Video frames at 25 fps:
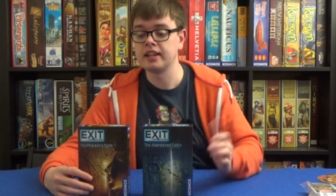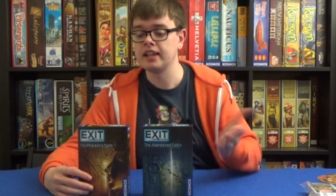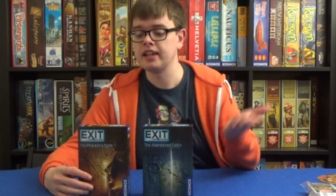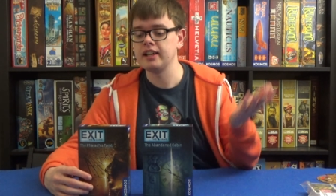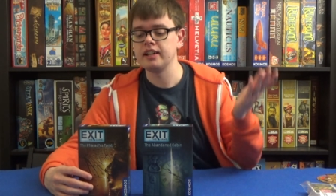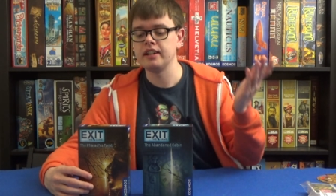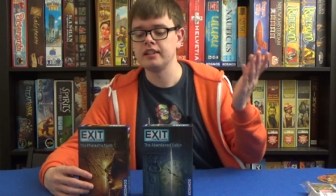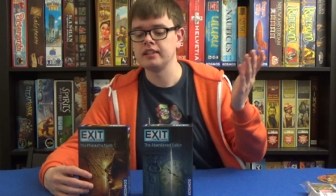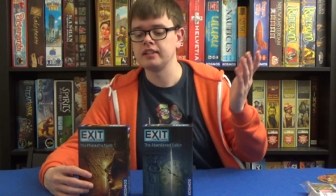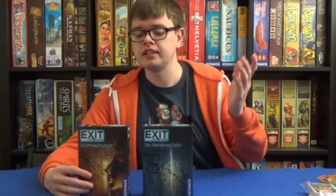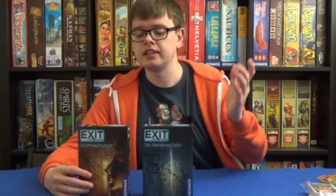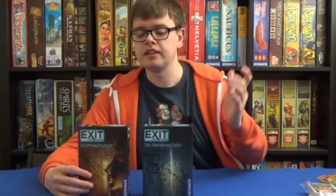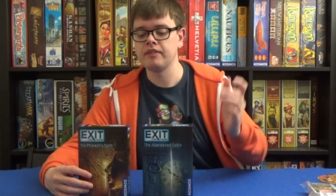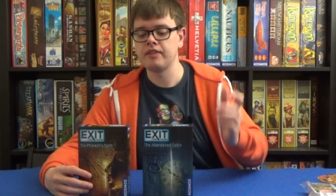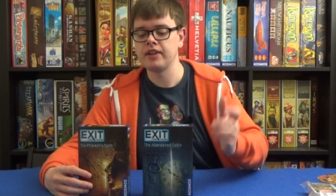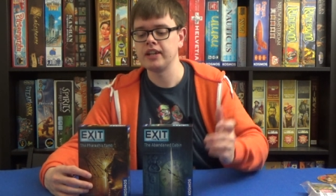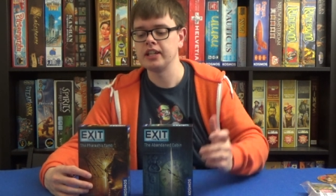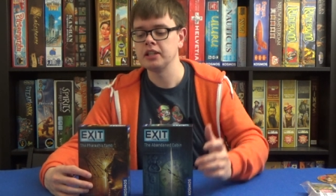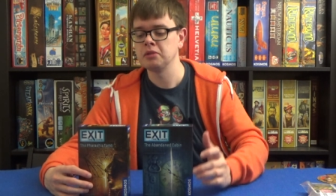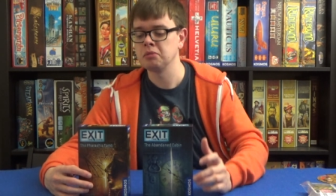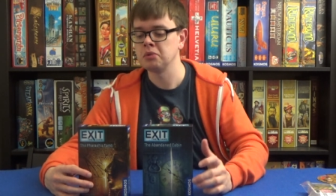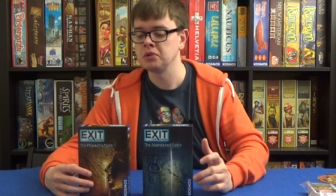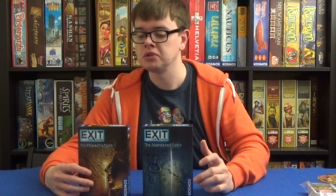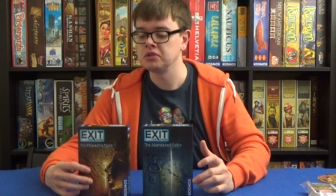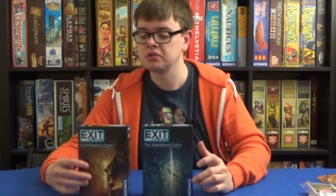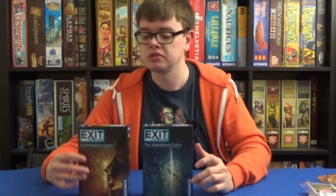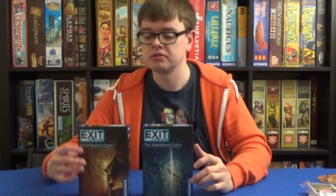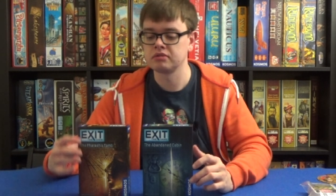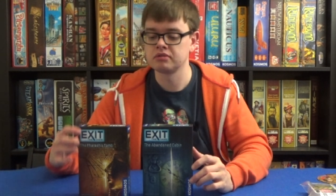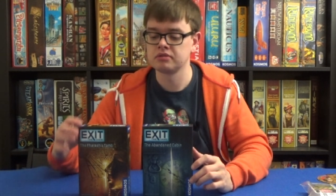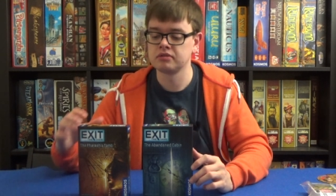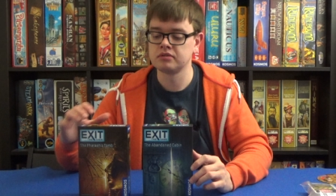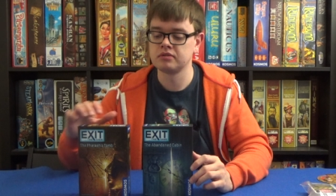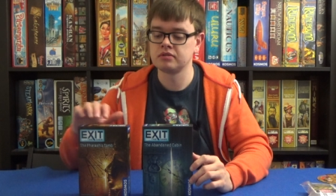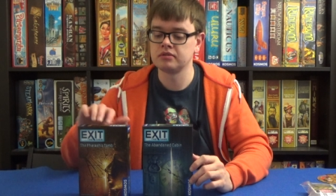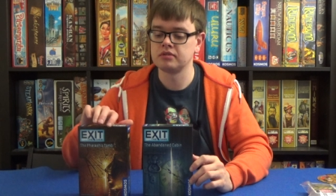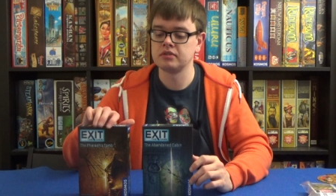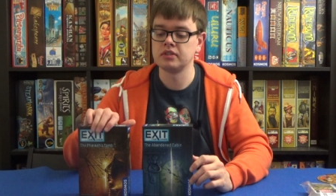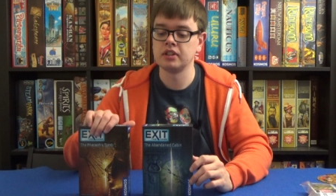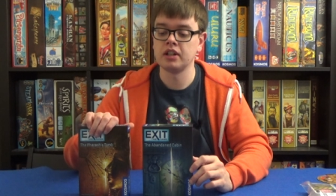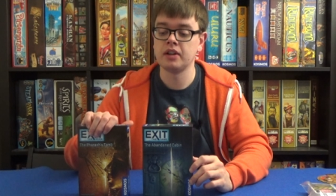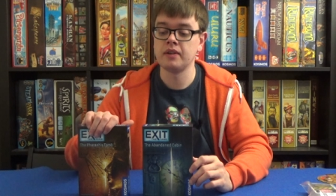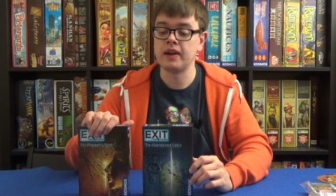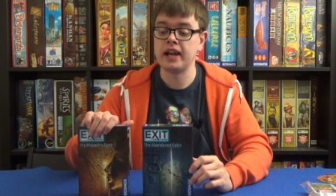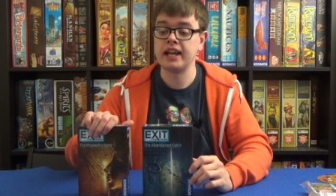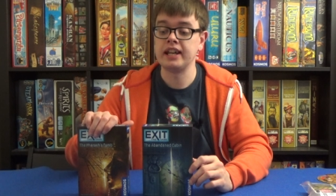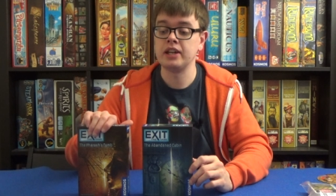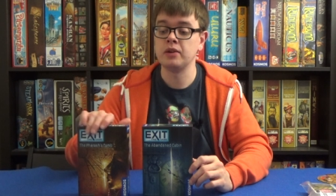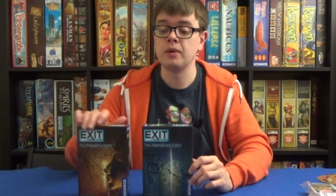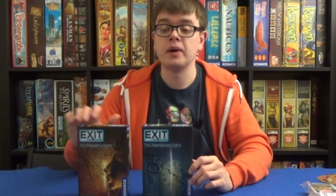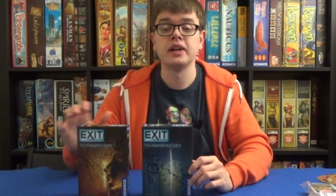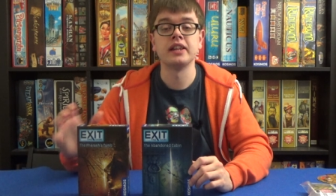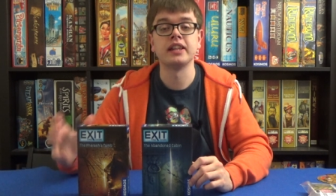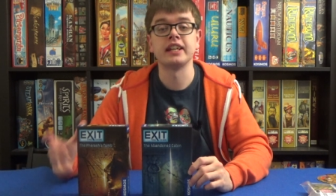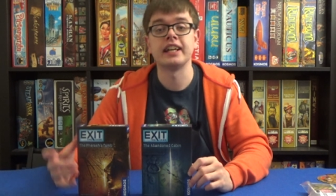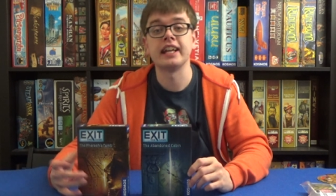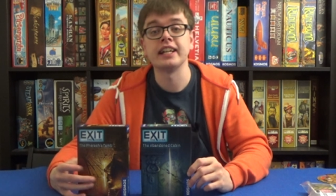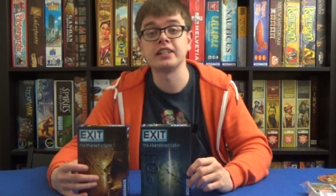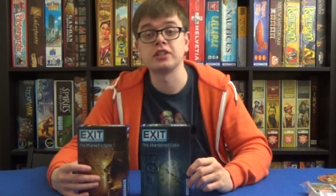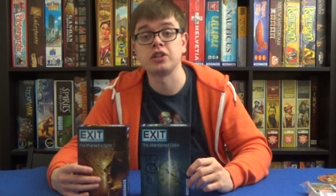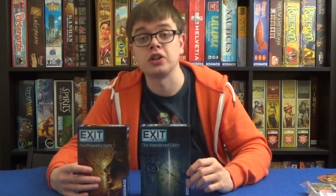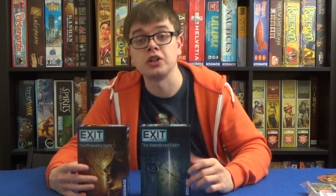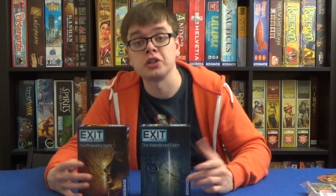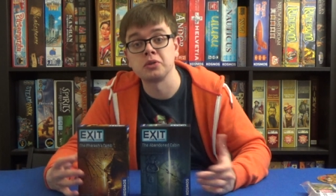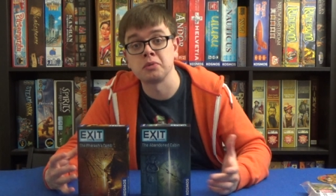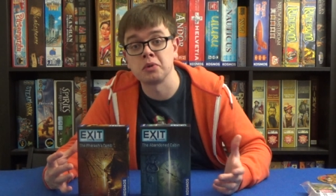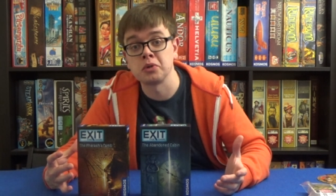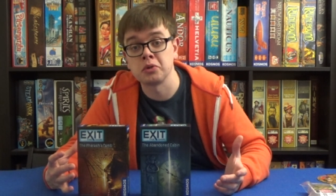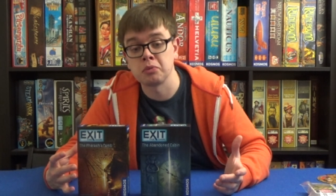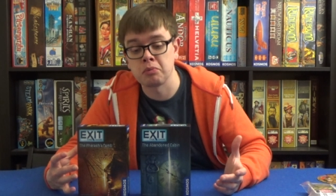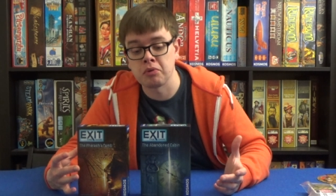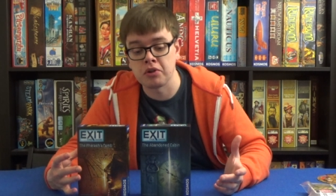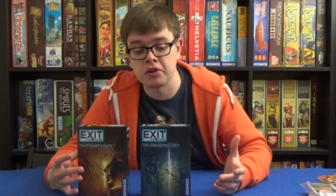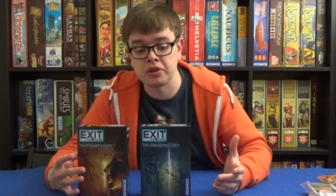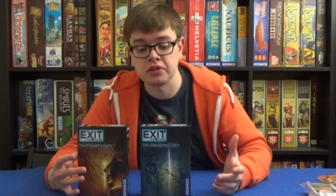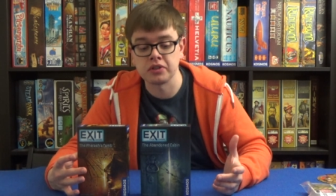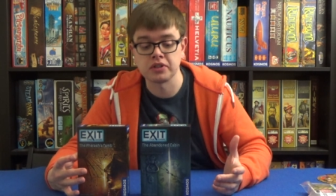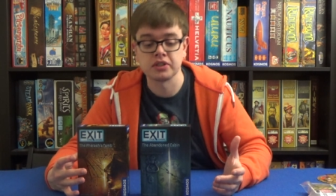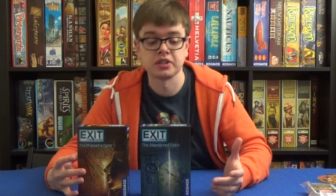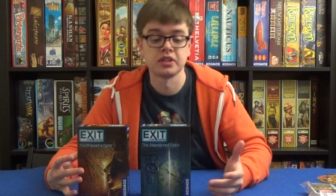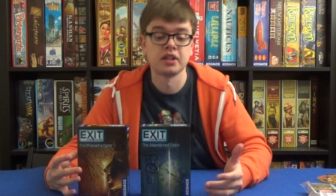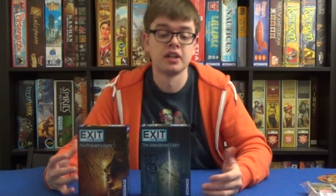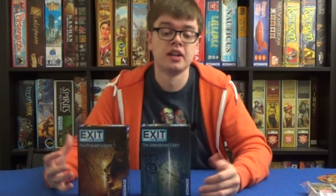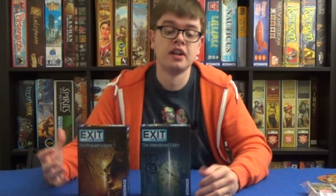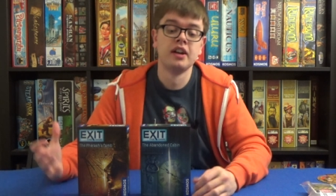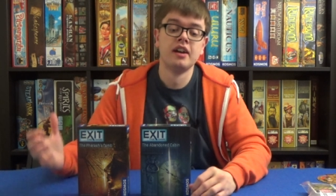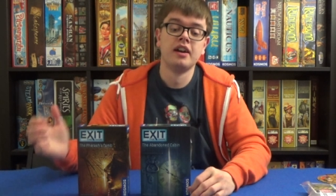They're available, you know, anywhere that gets Cosmos products.